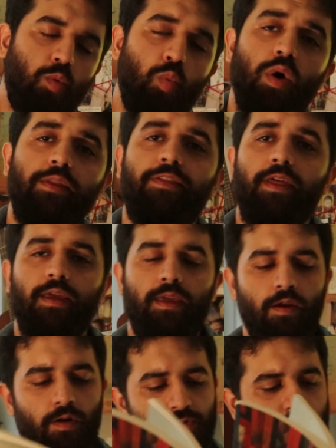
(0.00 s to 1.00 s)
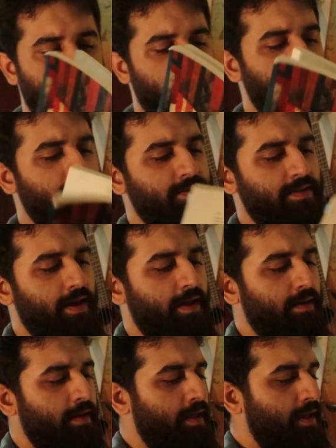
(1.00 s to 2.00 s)
One thing he also says
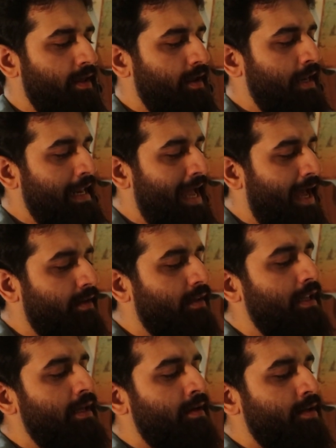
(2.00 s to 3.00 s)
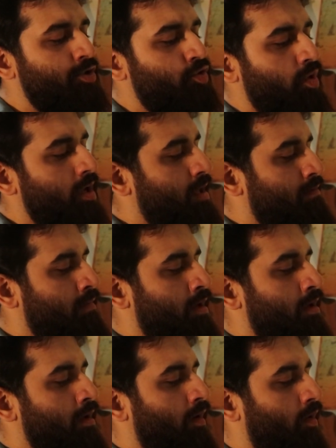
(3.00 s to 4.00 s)
that in handling a
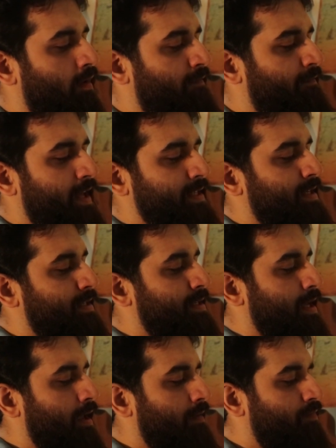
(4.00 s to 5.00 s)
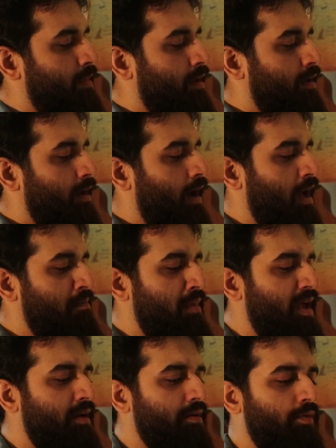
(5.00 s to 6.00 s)
dream or a fantasy, I
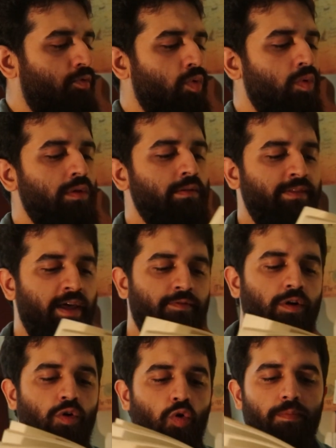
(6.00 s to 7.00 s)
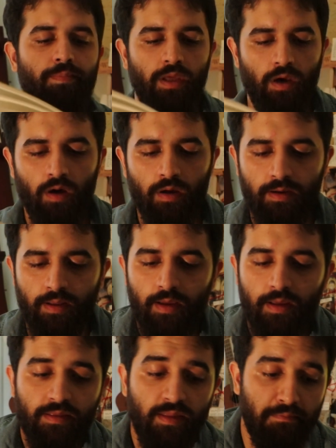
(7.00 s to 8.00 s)
make it a rule never go beyond
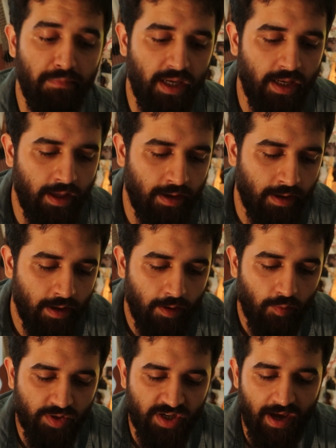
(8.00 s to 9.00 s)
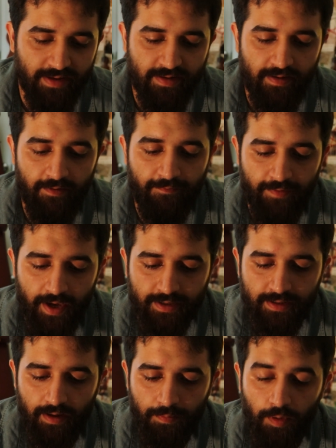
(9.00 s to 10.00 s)
the meaning which has an
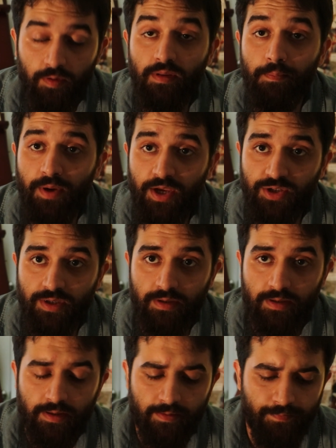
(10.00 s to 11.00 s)
effect upon the patient.